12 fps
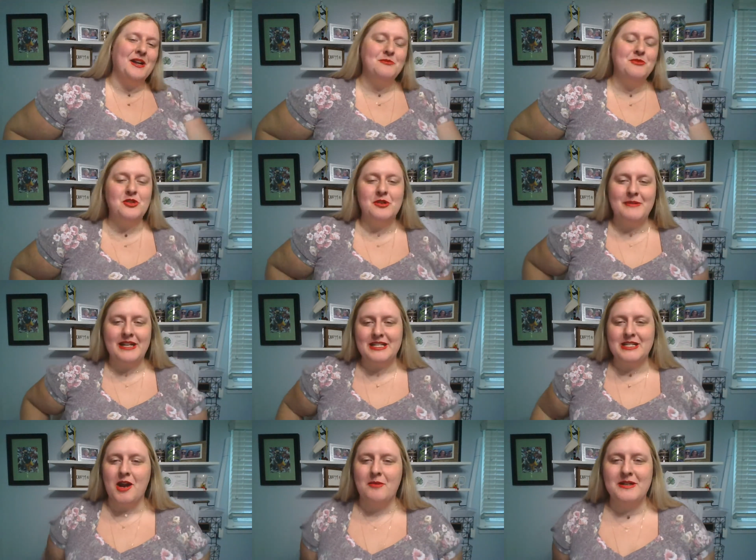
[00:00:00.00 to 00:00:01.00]
Come join me to
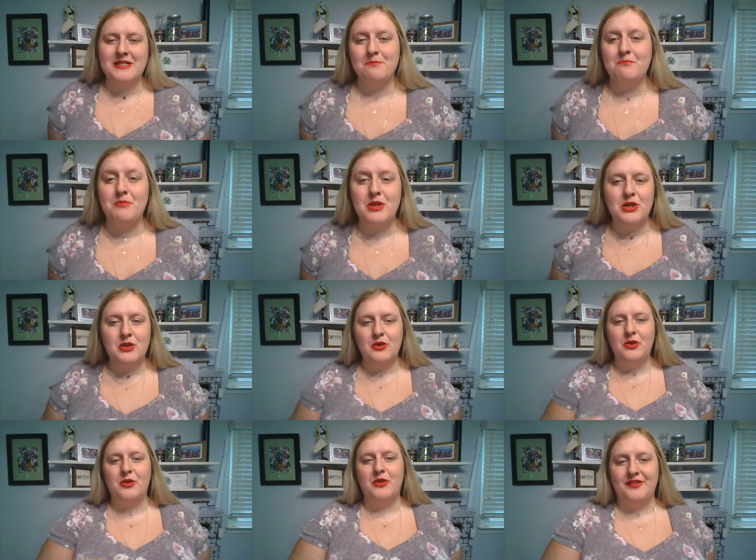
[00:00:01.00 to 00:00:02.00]
talk about some
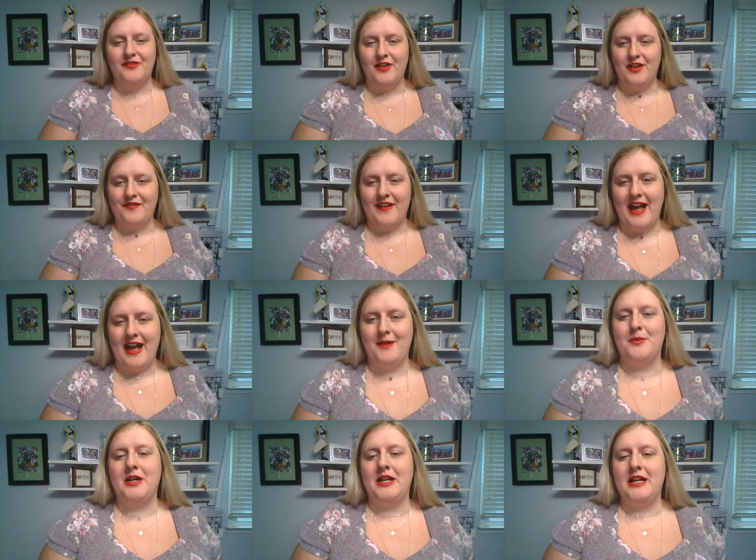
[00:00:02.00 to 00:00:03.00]
beautiful
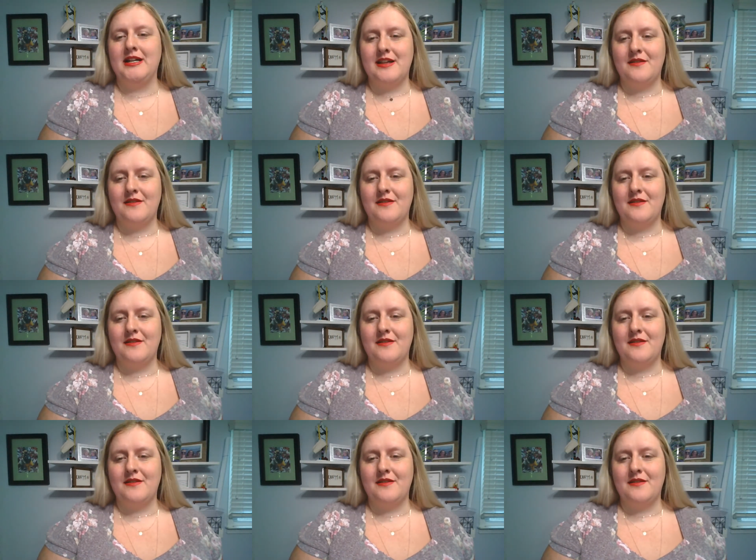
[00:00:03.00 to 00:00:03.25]
fabrics.